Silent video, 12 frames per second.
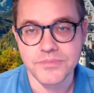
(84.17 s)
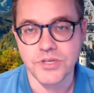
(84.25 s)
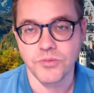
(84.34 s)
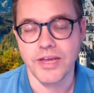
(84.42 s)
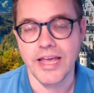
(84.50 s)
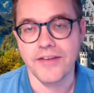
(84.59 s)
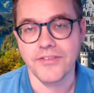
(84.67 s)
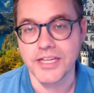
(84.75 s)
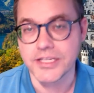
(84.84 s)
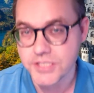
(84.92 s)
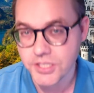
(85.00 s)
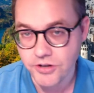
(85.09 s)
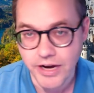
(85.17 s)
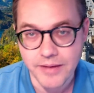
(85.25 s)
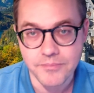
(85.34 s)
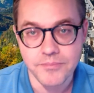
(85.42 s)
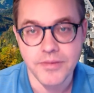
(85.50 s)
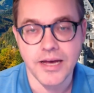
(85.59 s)
So we have an
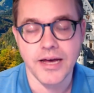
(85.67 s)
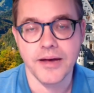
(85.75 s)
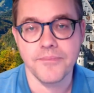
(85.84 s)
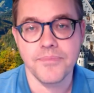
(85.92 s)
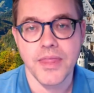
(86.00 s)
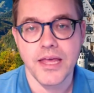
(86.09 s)
Instagram um,